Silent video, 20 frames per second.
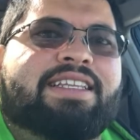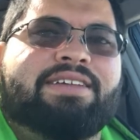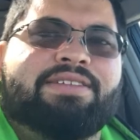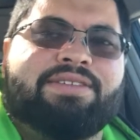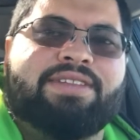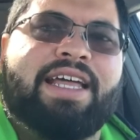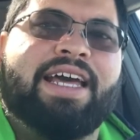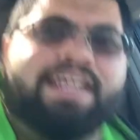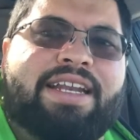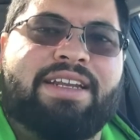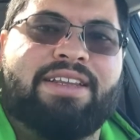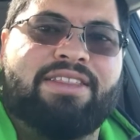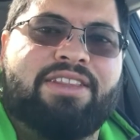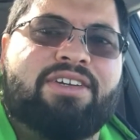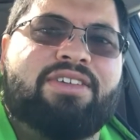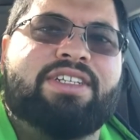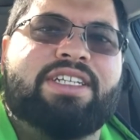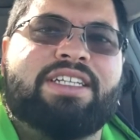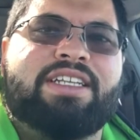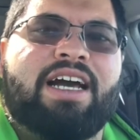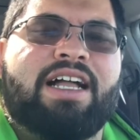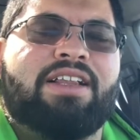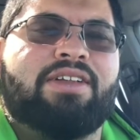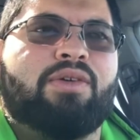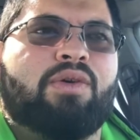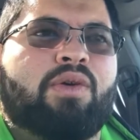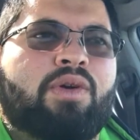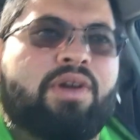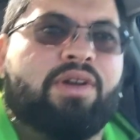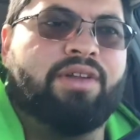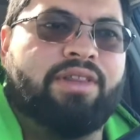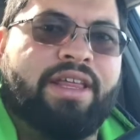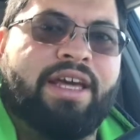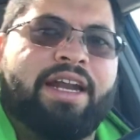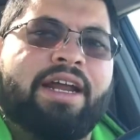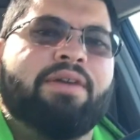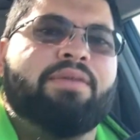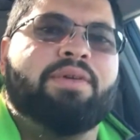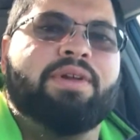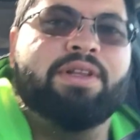That thirteen dollar order that
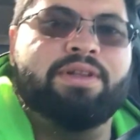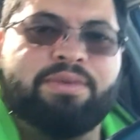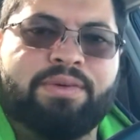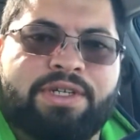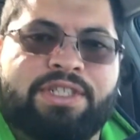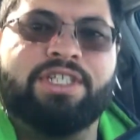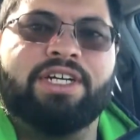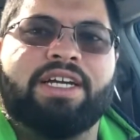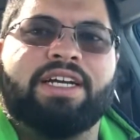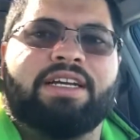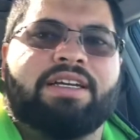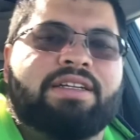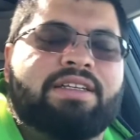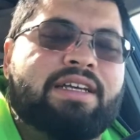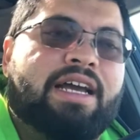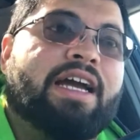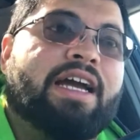I really wish I, I